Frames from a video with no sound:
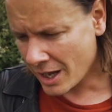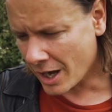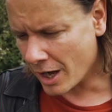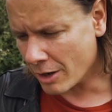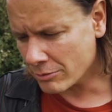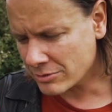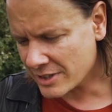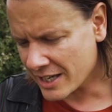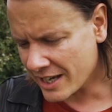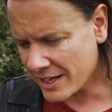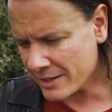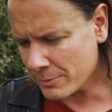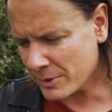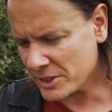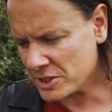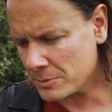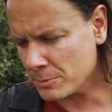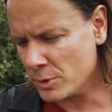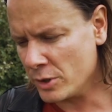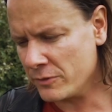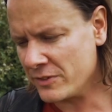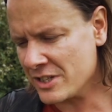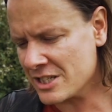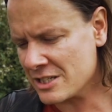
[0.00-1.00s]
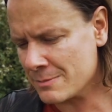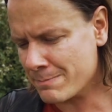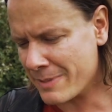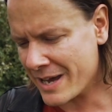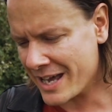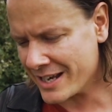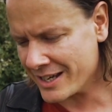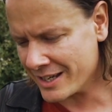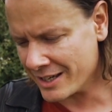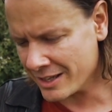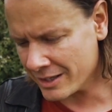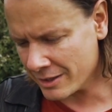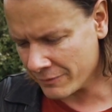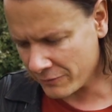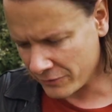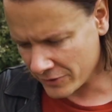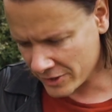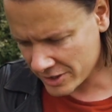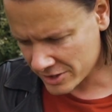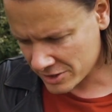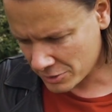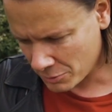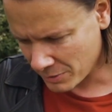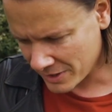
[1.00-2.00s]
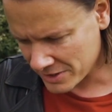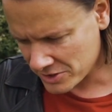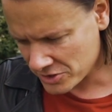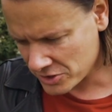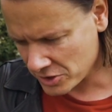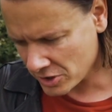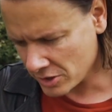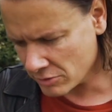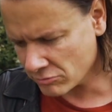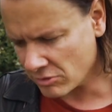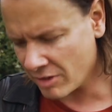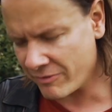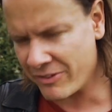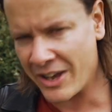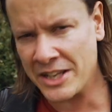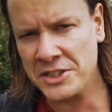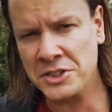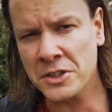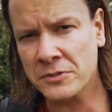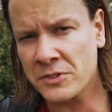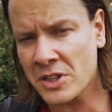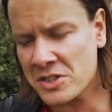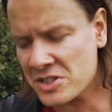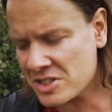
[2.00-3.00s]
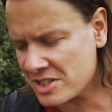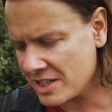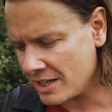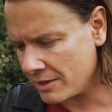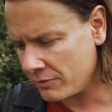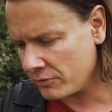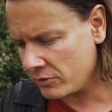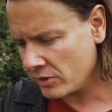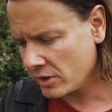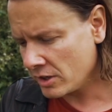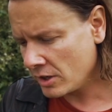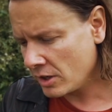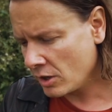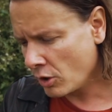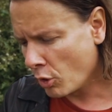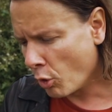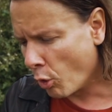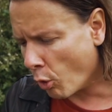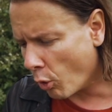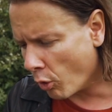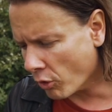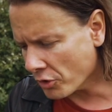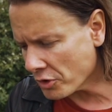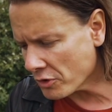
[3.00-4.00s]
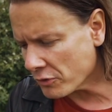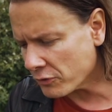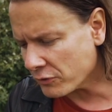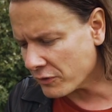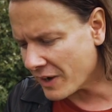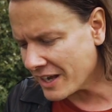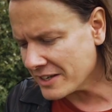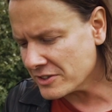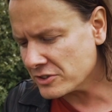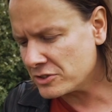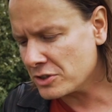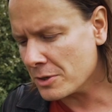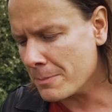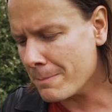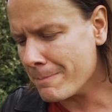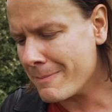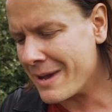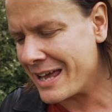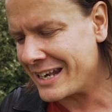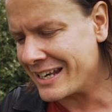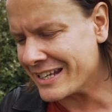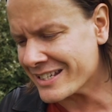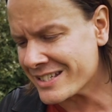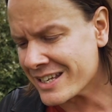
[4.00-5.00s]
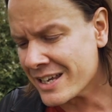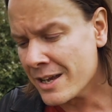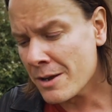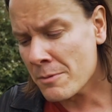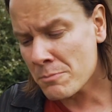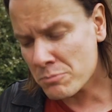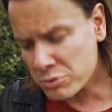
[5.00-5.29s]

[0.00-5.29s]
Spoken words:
Okay, which movie is better? The first question, Revenge of the Sith or The Phantom Menace?